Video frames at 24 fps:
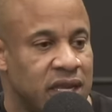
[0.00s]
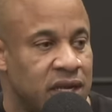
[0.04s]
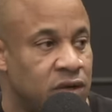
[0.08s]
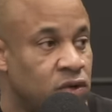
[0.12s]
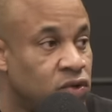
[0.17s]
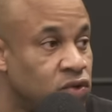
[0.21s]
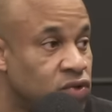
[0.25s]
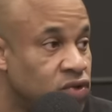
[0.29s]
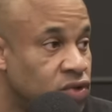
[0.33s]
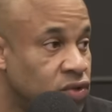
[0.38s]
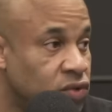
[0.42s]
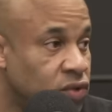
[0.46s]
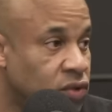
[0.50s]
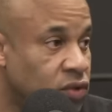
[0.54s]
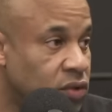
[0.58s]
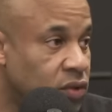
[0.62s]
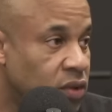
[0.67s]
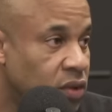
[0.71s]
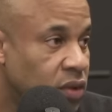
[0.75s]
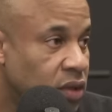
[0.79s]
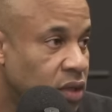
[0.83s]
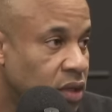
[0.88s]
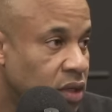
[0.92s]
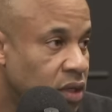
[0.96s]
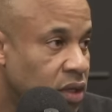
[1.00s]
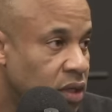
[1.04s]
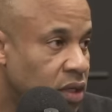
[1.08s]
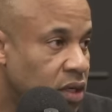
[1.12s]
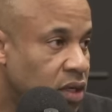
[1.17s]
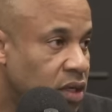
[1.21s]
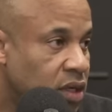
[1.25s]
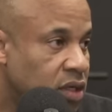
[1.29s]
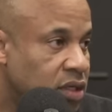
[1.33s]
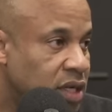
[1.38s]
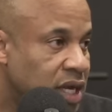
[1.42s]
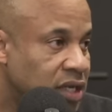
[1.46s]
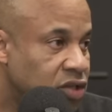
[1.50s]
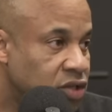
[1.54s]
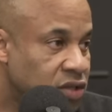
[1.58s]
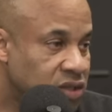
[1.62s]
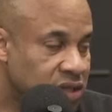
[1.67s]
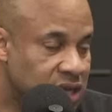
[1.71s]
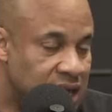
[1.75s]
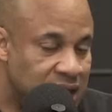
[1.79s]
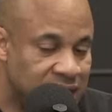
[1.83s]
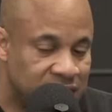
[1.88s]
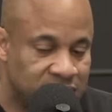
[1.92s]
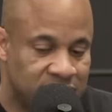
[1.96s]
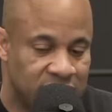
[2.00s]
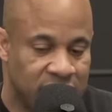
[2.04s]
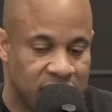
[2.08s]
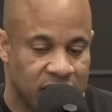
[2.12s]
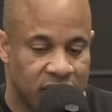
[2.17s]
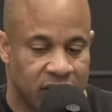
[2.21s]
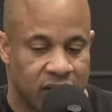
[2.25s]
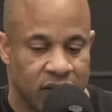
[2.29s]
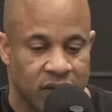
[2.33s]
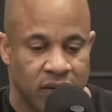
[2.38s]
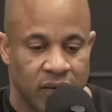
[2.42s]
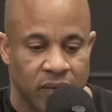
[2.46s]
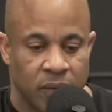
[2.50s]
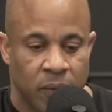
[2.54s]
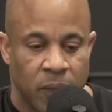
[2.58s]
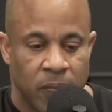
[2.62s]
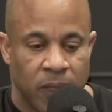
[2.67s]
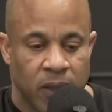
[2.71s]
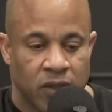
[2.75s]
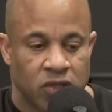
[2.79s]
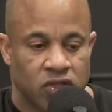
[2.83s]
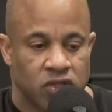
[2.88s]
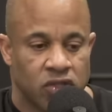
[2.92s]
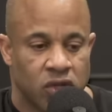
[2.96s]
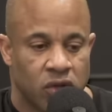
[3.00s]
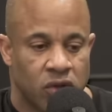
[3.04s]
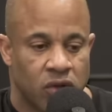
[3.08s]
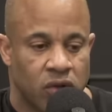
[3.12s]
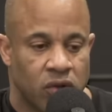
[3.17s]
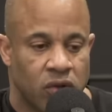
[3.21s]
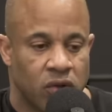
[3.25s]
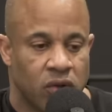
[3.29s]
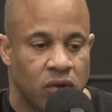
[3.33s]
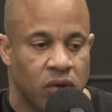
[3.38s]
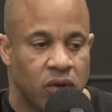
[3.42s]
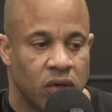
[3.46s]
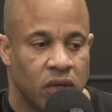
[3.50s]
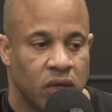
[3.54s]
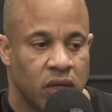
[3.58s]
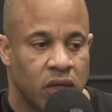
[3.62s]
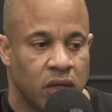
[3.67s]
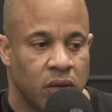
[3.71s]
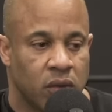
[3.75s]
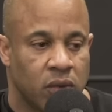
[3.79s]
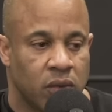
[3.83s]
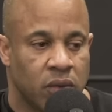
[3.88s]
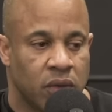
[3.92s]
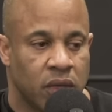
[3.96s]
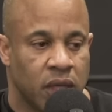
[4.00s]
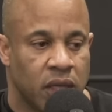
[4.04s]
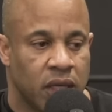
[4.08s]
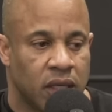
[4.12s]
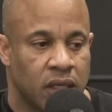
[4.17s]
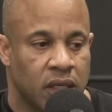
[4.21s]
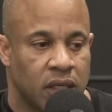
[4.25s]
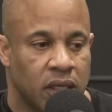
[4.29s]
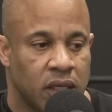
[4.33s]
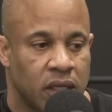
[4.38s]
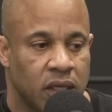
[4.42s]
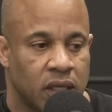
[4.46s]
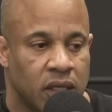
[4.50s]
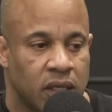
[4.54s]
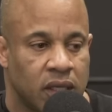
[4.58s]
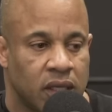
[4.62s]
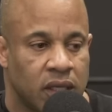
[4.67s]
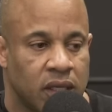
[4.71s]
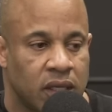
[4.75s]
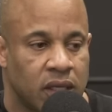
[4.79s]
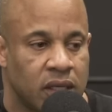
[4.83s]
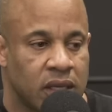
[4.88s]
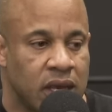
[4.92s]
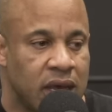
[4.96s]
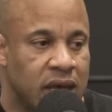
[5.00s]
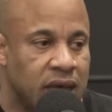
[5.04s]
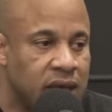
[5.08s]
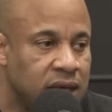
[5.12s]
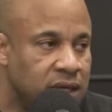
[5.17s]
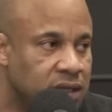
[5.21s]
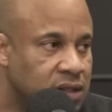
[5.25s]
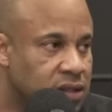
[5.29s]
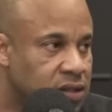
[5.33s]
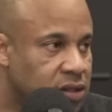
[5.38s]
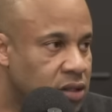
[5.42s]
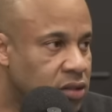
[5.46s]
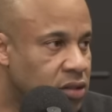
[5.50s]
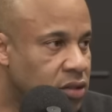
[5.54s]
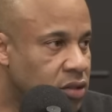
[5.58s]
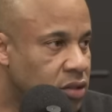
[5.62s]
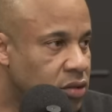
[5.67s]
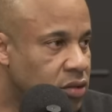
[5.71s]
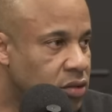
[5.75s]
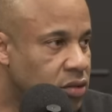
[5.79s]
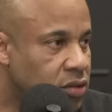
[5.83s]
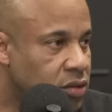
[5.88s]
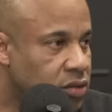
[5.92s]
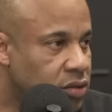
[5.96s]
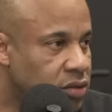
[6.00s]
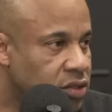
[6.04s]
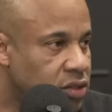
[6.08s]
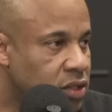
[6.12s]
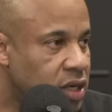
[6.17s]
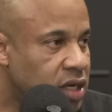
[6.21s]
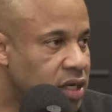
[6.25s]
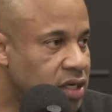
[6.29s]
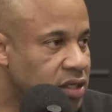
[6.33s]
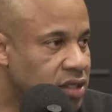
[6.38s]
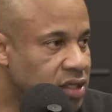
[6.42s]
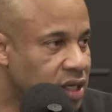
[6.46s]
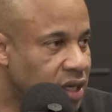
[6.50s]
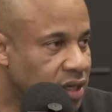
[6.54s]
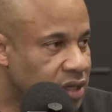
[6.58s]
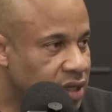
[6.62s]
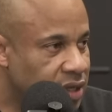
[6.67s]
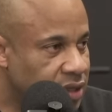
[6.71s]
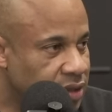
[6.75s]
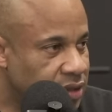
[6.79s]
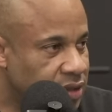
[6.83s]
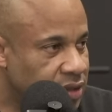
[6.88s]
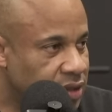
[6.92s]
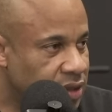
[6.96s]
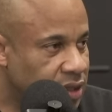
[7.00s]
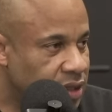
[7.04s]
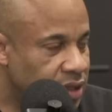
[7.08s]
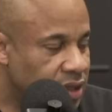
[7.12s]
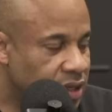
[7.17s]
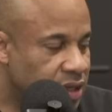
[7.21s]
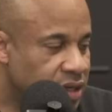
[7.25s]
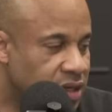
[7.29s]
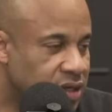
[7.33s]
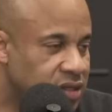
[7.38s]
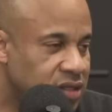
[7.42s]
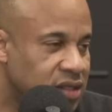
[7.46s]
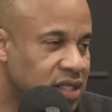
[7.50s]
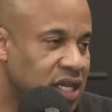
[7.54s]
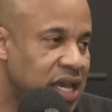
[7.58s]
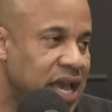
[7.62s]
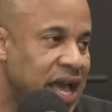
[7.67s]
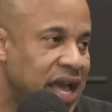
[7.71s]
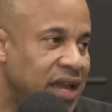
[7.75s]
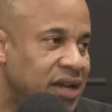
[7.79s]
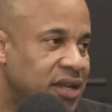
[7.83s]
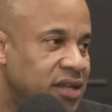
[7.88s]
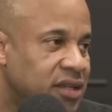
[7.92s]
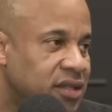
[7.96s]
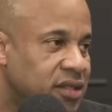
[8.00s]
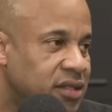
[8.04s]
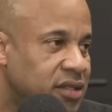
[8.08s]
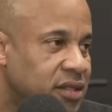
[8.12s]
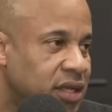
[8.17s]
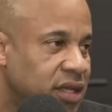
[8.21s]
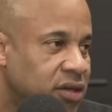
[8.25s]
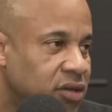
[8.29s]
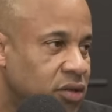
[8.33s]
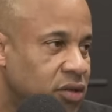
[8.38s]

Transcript: NO2, nitric oxide. So when guys, you know, started taking the Cialis, they